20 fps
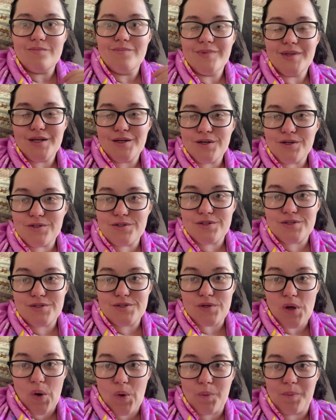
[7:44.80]
It hurts
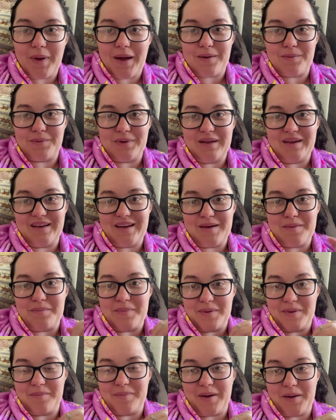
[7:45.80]
so bad when you get
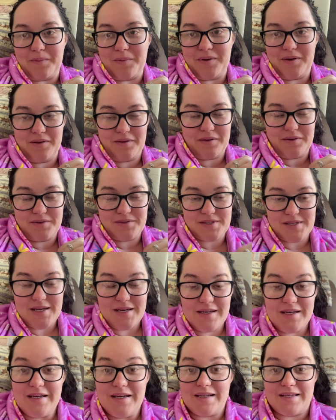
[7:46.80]
bit by one of those
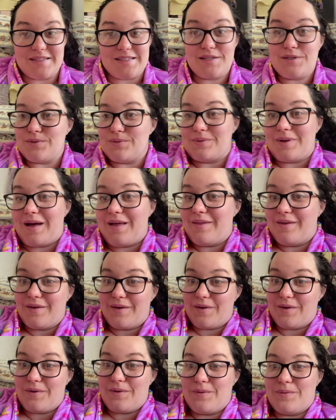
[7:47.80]
because they do not let
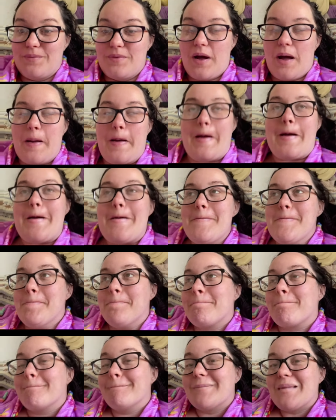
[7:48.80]
go.
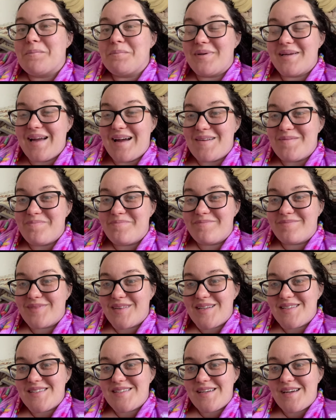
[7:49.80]
But yeah,
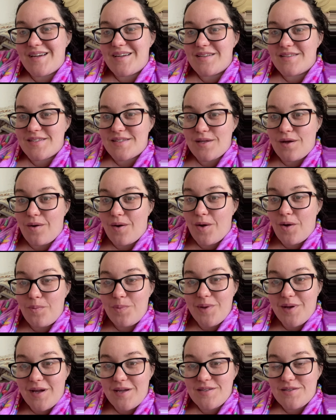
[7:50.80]
that's it. So I hope you
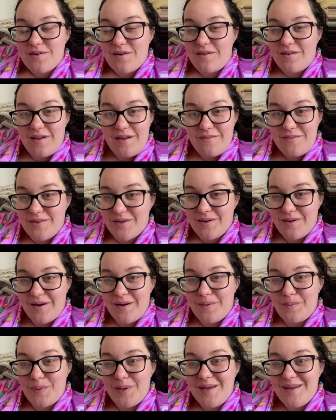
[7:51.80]
guys are all having a
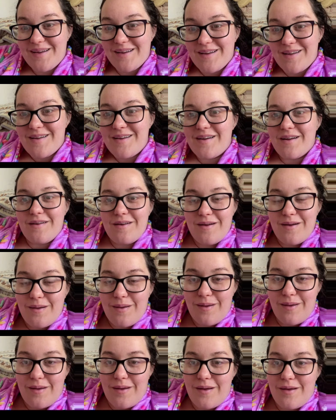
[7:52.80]
great week,
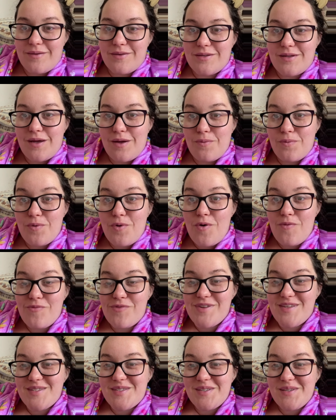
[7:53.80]
and we'll
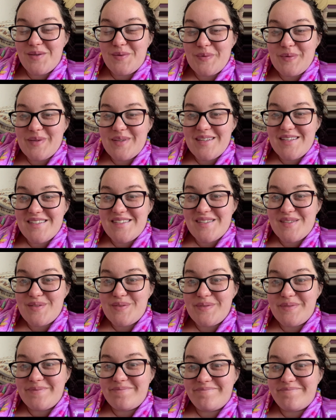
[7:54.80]
hopefully see you really soon.